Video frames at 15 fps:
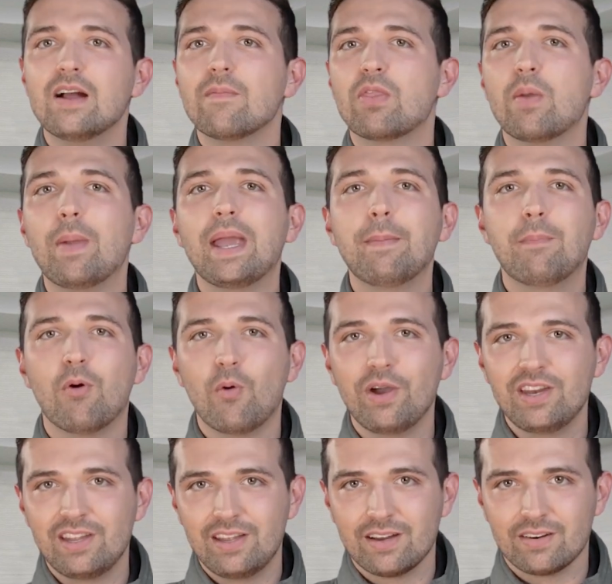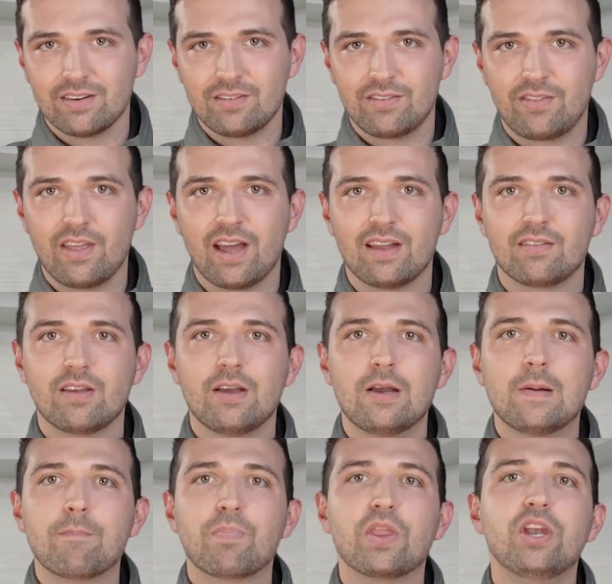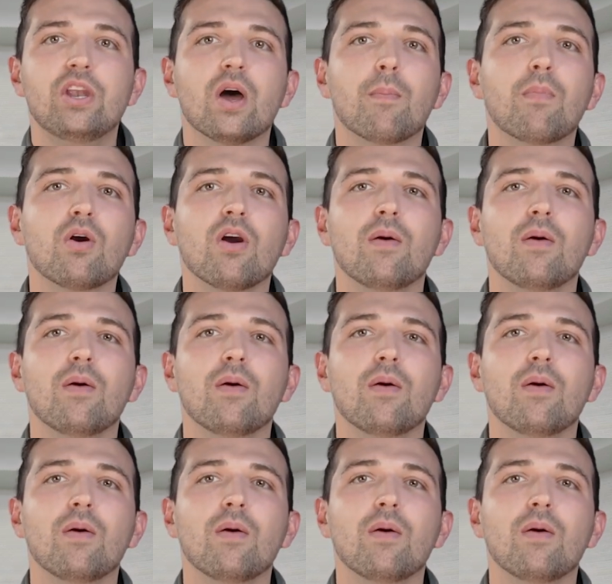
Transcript: The main point here is that the number